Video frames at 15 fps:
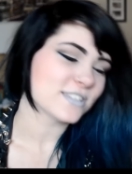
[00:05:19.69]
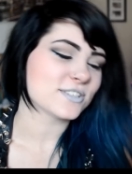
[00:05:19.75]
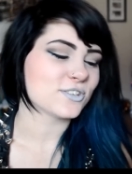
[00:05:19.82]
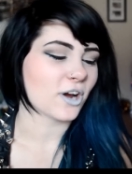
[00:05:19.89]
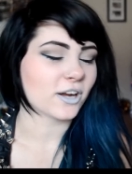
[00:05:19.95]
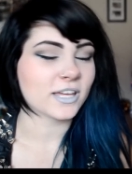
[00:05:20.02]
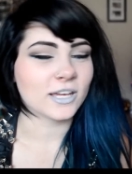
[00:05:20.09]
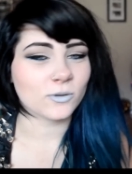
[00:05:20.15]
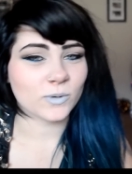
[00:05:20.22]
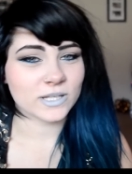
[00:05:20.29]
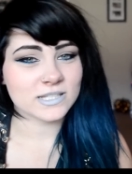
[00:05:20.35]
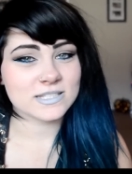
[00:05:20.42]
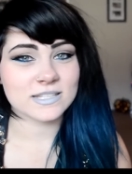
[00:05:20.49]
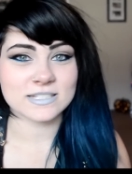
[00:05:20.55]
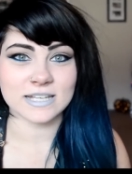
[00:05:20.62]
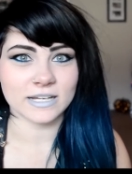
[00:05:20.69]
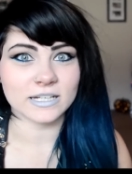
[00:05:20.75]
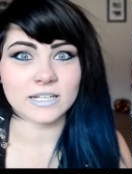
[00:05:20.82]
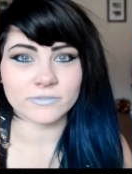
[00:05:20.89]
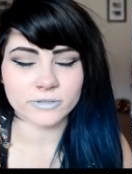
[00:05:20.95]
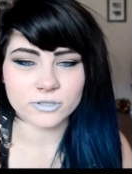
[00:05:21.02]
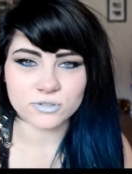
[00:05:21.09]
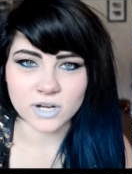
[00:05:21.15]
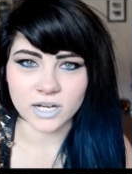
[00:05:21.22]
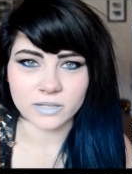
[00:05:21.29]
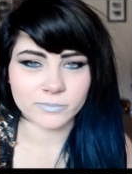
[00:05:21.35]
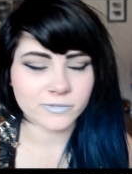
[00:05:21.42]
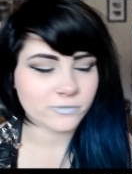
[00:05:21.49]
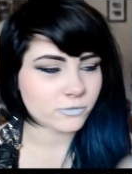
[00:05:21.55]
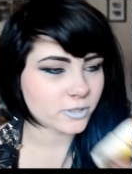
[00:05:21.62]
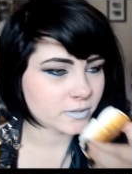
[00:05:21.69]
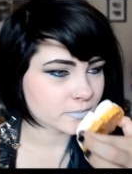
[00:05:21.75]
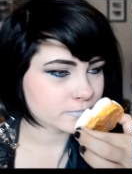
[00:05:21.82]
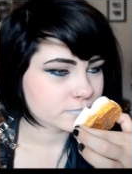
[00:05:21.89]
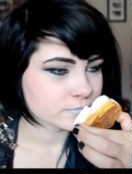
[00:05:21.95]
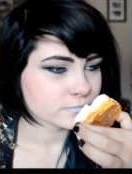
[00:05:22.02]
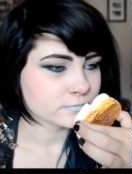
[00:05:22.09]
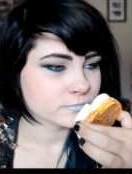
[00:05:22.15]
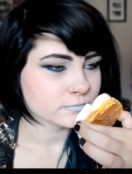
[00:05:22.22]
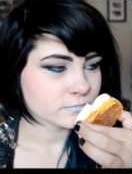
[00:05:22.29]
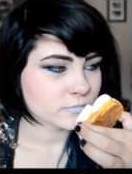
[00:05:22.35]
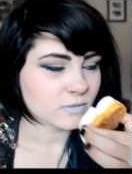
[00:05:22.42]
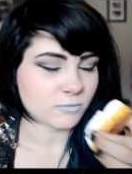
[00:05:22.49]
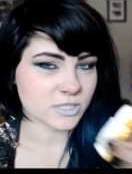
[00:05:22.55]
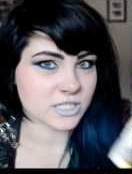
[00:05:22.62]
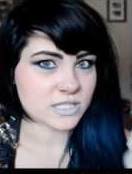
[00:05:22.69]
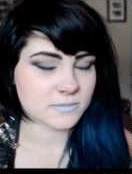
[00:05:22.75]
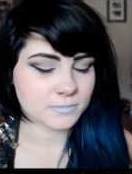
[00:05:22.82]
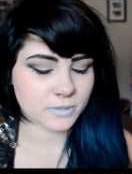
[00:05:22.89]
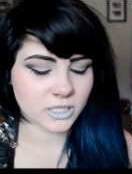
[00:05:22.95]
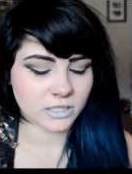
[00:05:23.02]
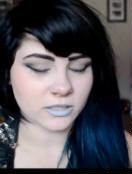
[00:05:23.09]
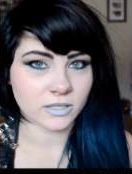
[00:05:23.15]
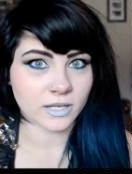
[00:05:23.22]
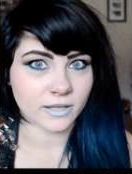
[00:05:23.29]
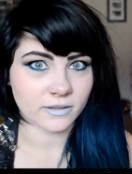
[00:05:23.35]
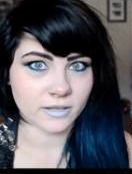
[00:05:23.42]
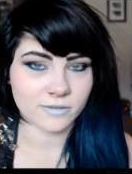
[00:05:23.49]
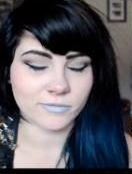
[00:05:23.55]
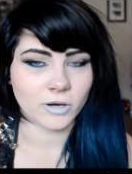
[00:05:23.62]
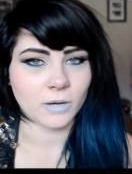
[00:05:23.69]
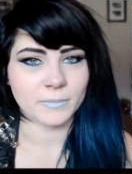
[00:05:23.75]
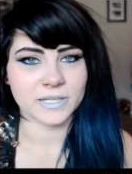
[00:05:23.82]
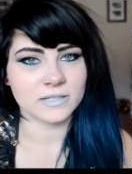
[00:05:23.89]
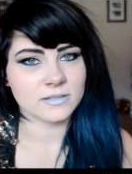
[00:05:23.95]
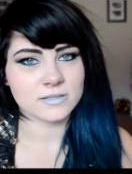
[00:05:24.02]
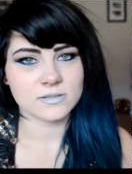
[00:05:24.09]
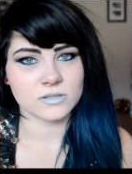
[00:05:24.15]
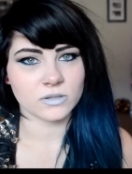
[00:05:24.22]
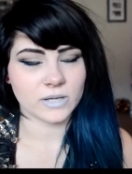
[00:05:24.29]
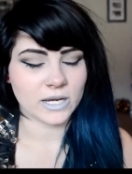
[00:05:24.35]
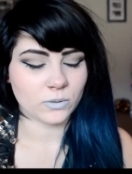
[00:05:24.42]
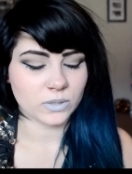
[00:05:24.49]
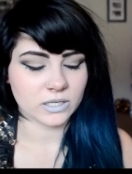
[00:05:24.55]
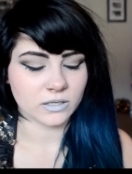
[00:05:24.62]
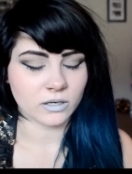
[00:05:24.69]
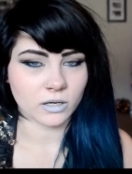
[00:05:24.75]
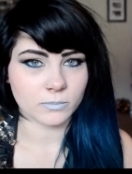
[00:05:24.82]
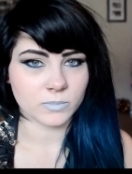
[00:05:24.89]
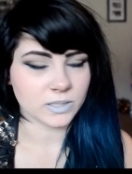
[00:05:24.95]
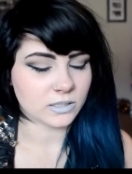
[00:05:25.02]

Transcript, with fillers: stocking once because I had never tried it before. Which is pretty good. I love almonds, so how can it not be